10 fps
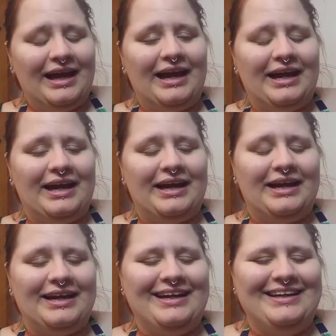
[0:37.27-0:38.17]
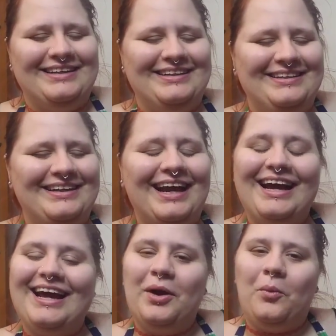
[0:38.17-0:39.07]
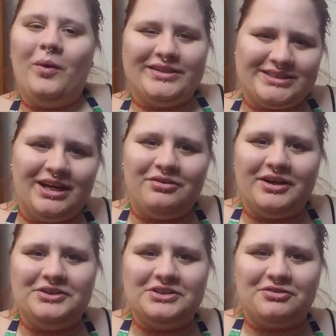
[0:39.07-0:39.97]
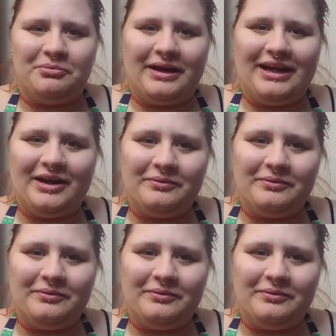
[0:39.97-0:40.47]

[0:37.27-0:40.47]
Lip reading: and what stuff I use for my hair,